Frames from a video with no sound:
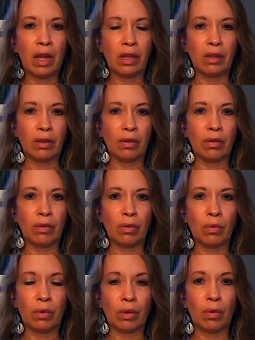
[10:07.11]
you
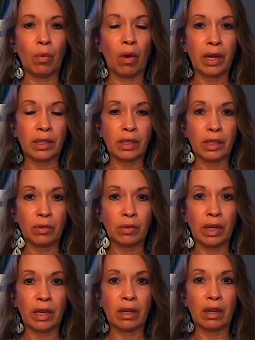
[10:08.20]
will want to
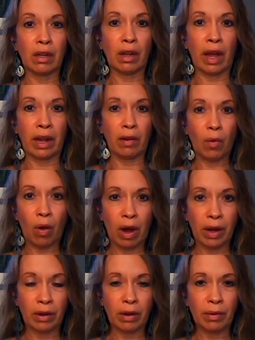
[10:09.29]
drink a lot of
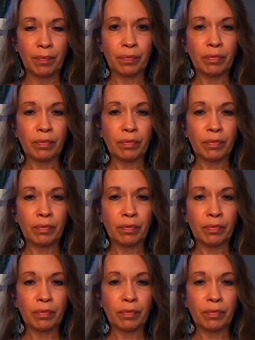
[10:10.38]
water.